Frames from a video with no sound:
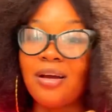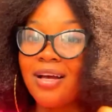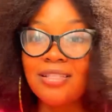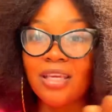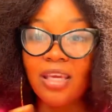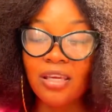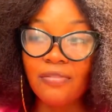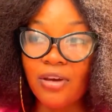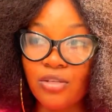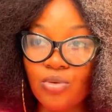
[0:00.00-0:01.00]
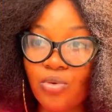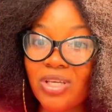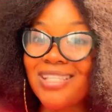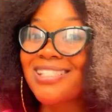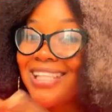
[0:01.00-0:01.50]
as a caregiver. So
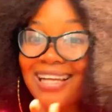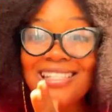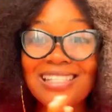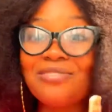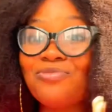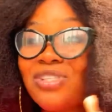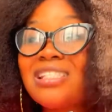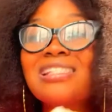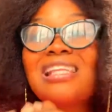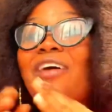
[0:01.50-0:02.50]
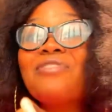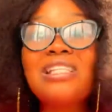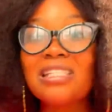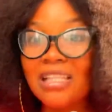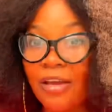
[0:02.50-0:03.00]
is that
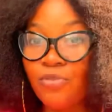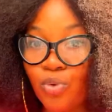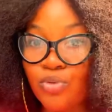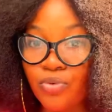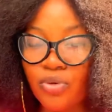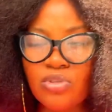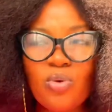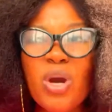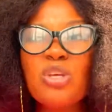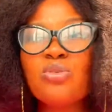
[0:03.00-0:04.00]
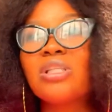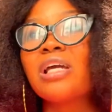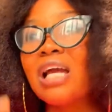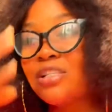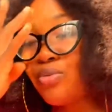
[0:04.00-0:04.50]
really the life you want for you? So when you know that
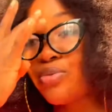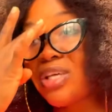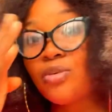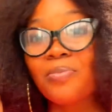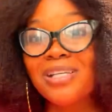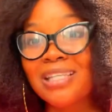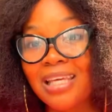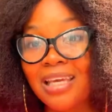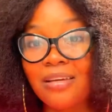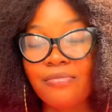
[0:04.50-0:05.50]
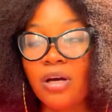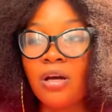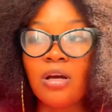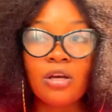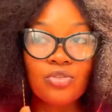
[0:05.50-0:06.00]
you actually want to end up as a caregiver,
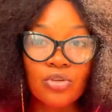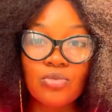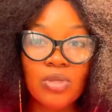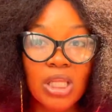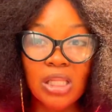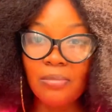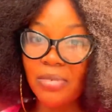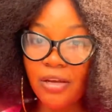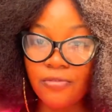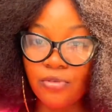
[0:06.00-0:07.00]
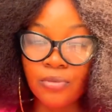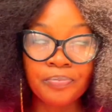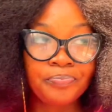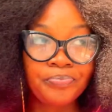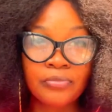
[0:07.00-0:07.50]
just wait and apply for
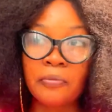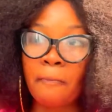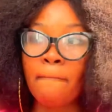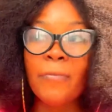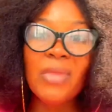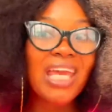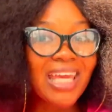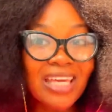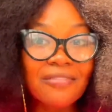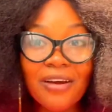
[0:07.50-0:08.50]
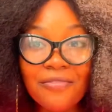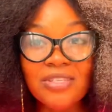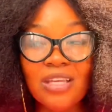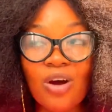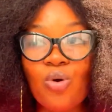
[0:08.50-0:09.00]
caregiver
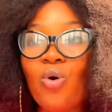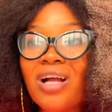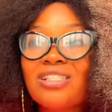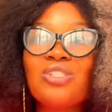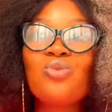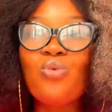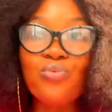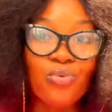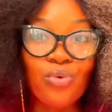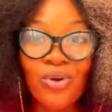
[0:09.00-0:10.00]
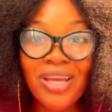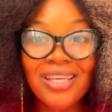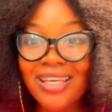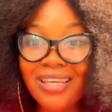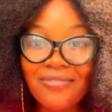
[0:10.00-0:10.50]
visa, or actually go for
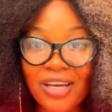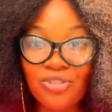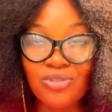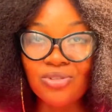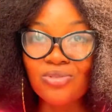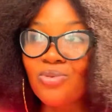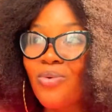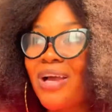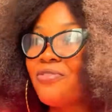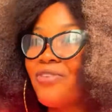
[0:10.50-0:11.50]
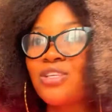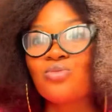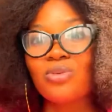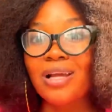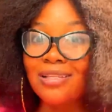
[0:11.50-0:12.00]
caregiver training. So why you first
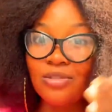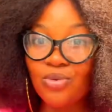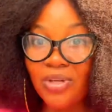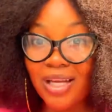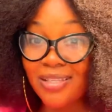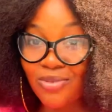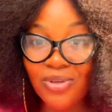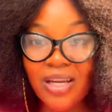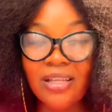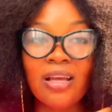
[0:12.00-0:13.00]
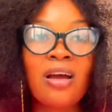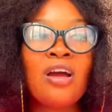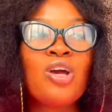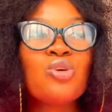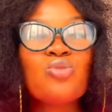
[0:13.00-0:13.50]
go like this, go like this, go like that?
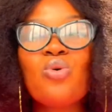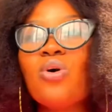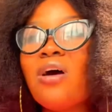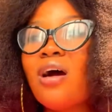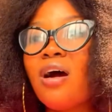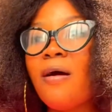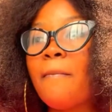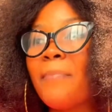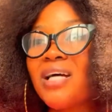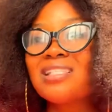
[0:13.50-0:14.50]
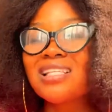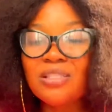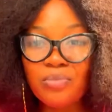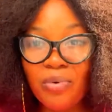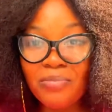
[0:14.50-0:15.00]
So masters
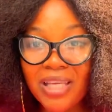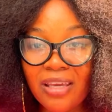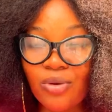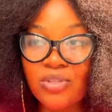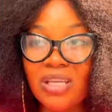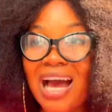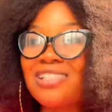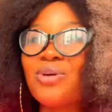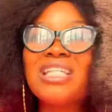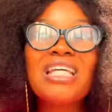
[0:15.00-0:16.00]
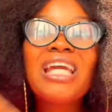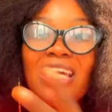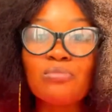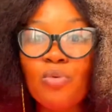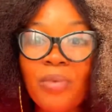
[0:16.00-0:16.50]
in public health has already
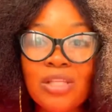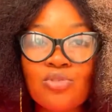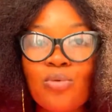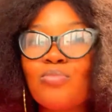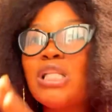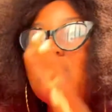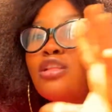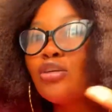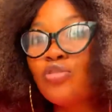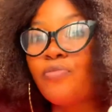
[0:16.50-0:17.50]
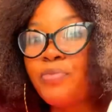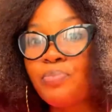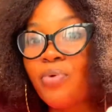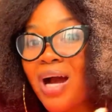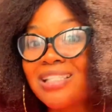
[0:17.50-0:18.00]
gained momentum. A lot of
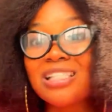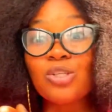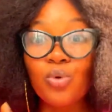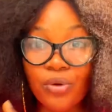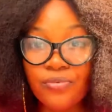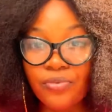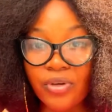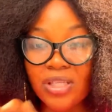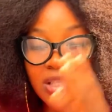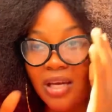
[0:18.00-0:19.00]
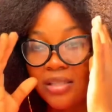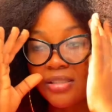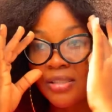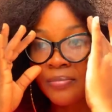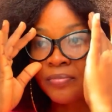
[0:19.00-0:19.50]
people are actually going for it, and